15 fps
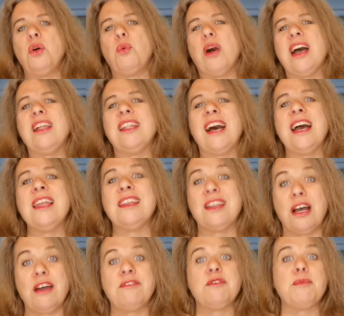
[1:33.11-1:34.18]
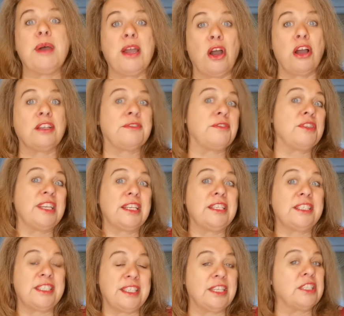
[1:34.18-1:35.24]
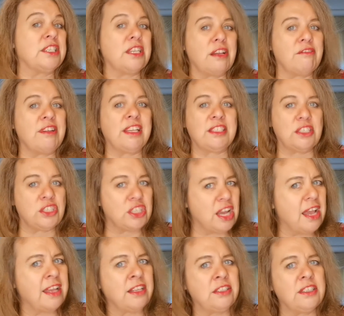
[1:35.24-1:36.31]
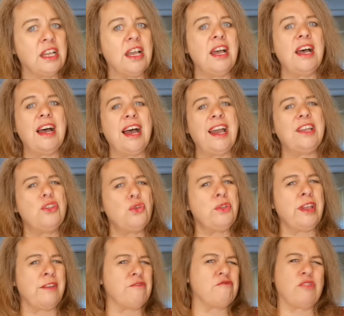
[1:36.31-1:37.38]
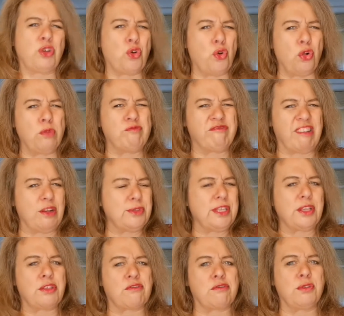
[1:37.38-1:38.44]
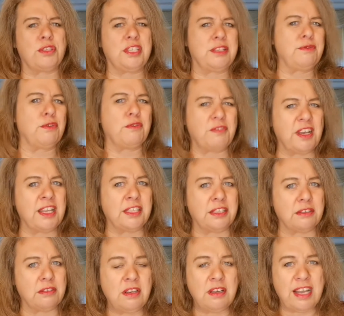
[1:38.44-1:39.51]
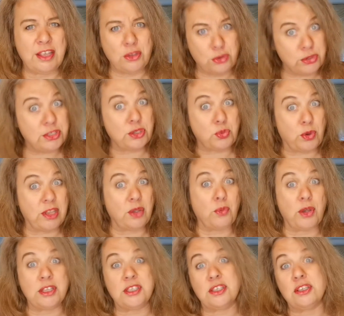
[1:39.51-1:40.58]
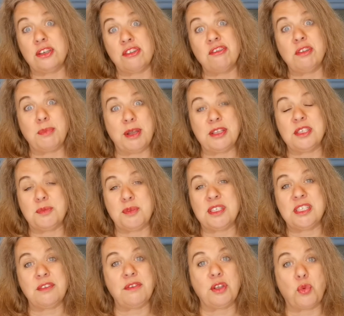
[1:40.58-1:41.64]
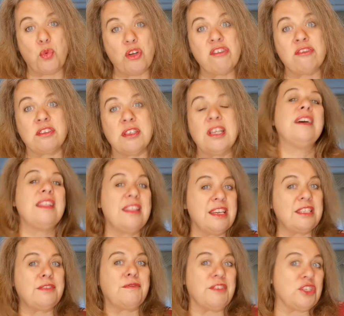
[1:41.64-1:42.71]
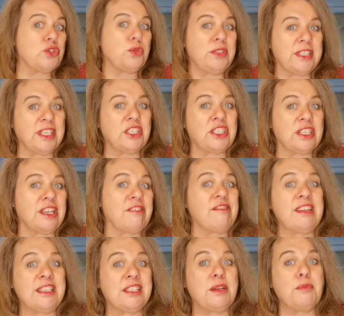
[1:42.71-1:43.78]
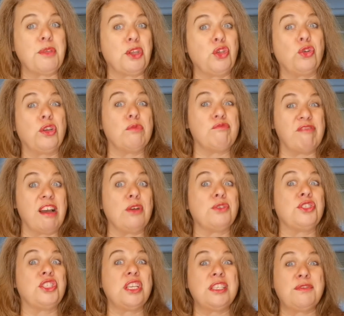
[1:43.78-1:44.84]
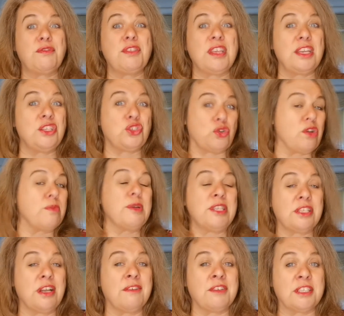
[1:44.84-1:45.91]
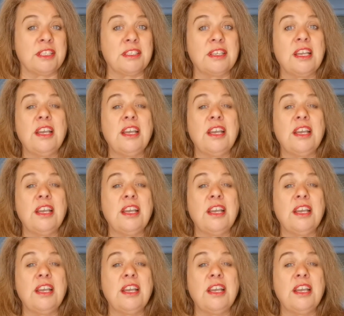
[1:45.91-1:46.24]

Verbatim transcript: While I loved my Oxford English Dictionary as a child, I don't ever recall browsing through it just for fun. I used it when I wanted to learn about a specific word. This visual dictionary is something you can browse just for the enjoyment of it.